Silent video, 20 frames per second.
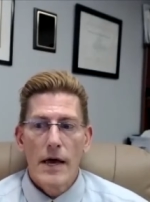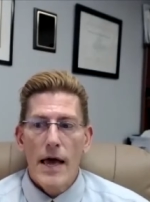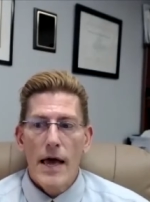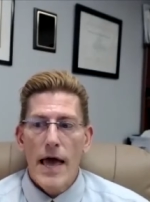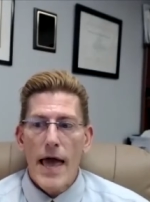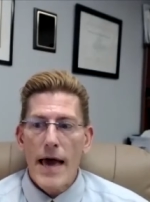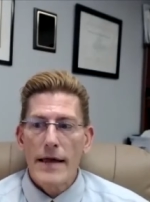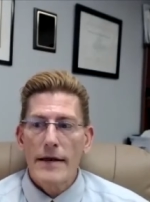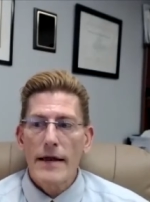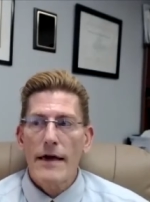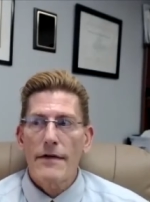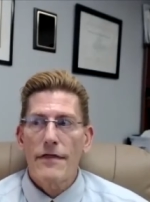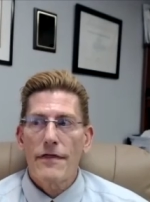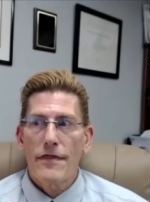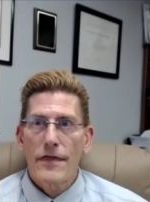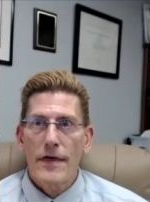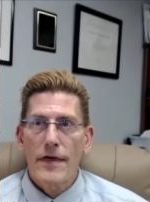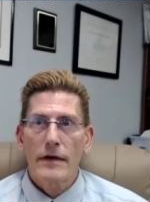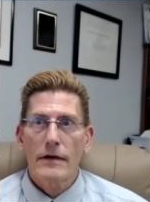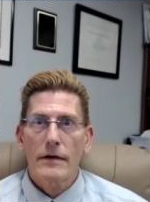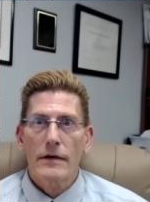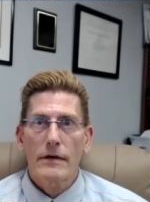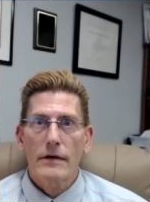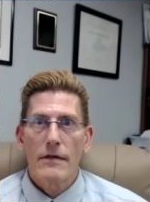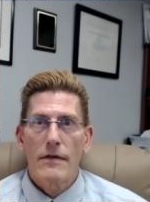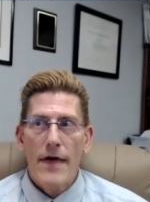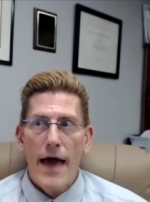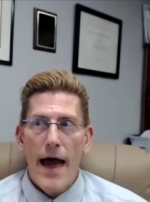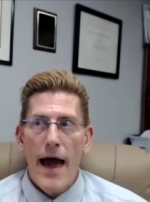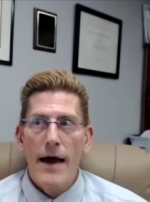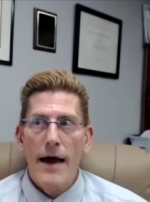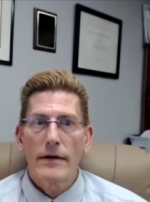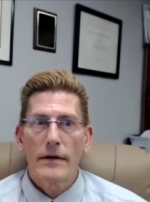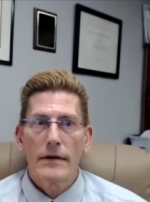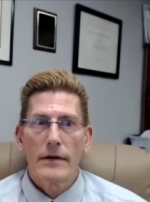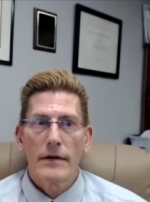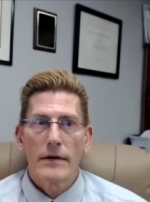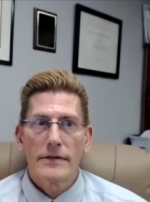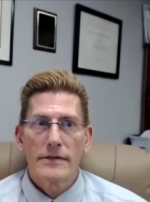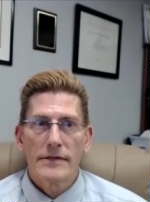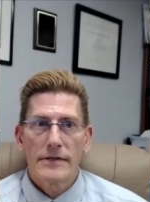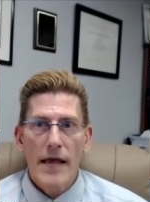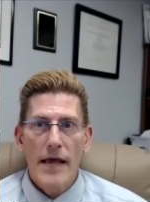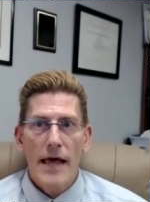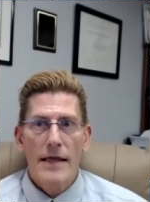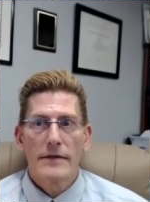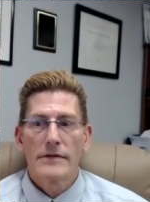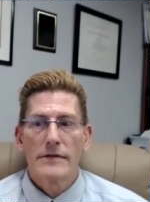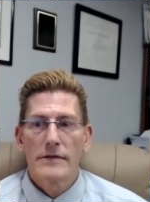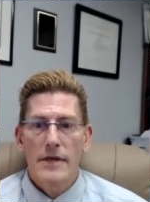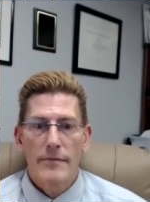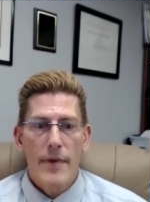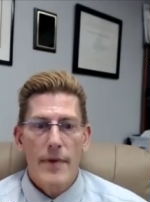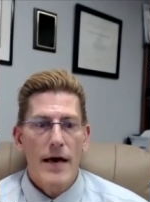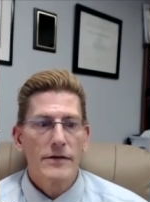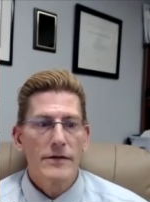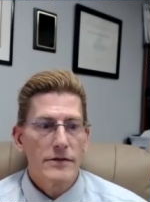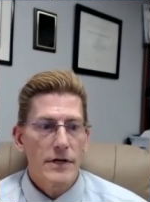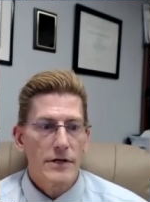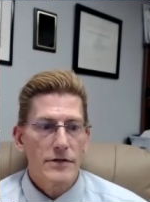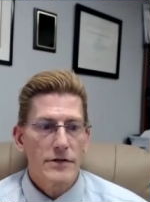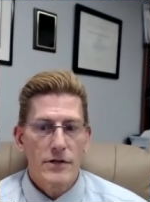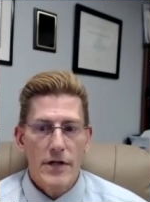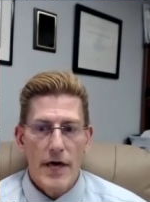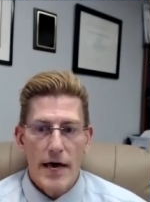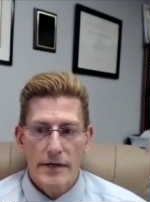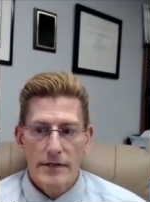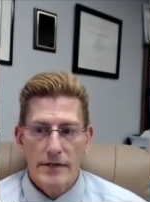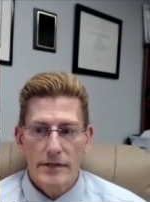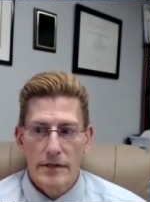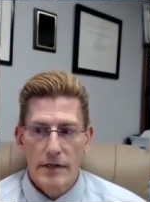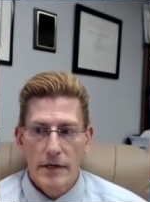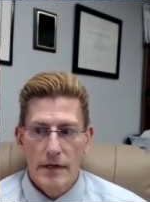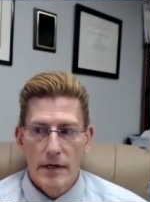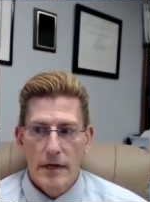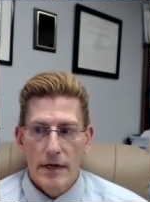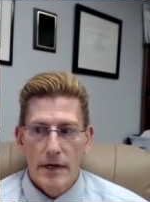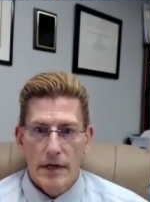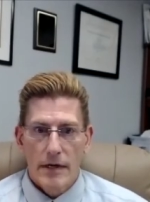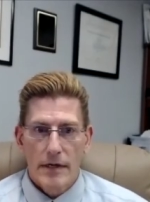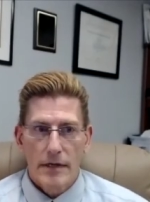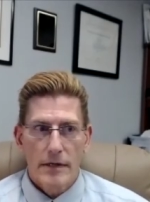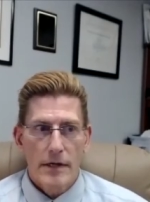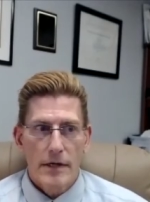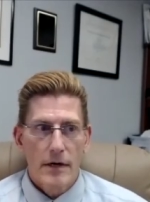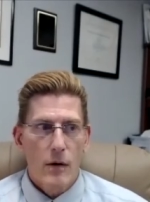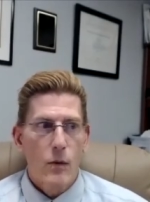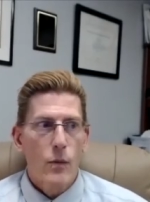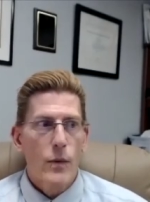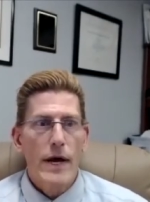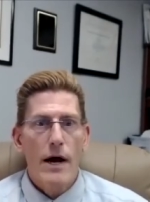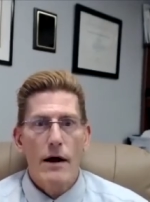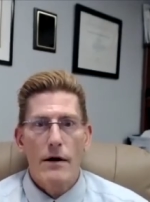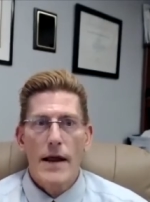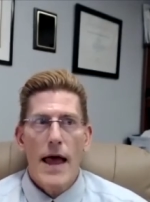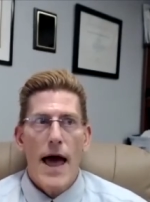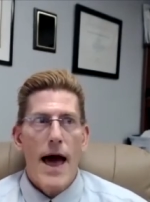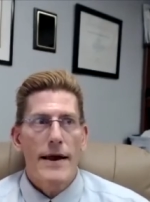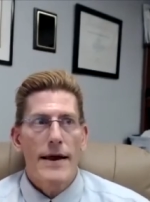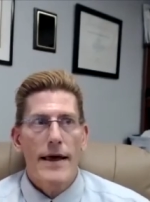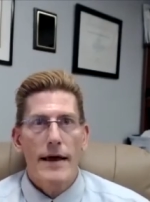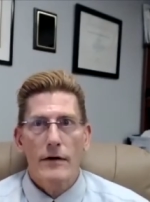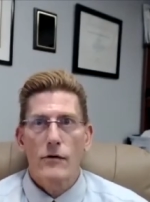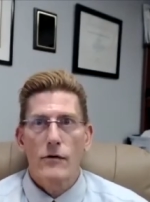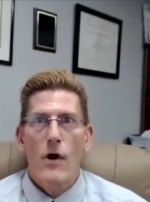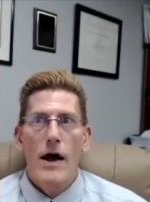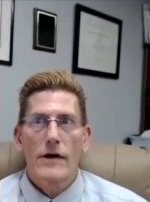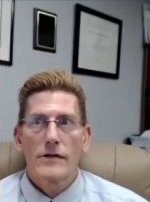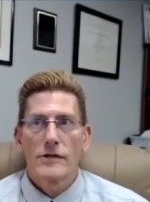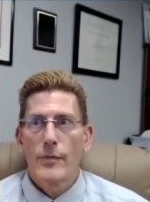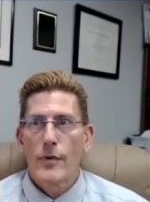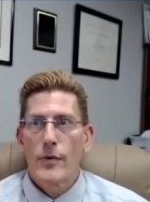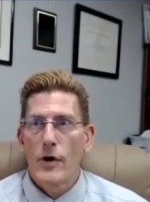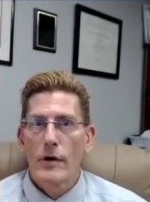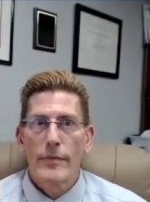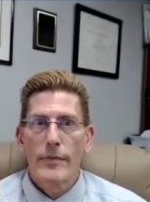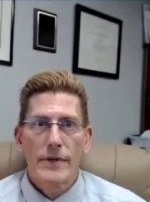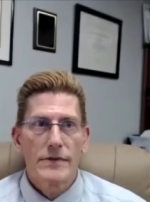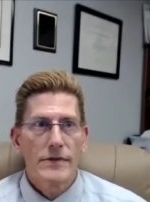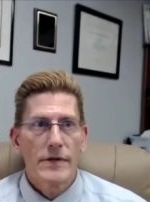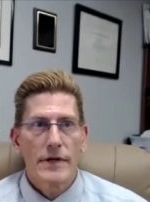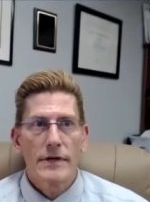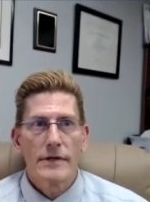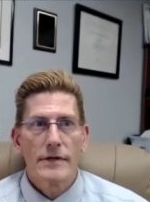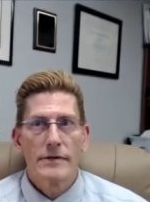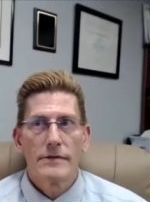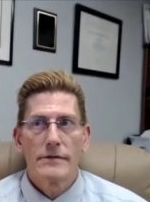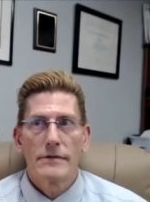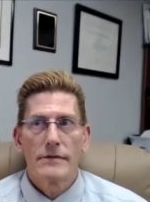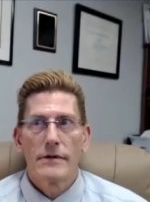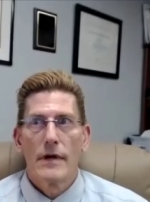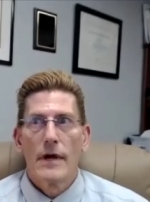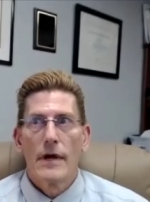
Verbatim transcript: And I think that sends the message that, you know, we are not at cross purposes.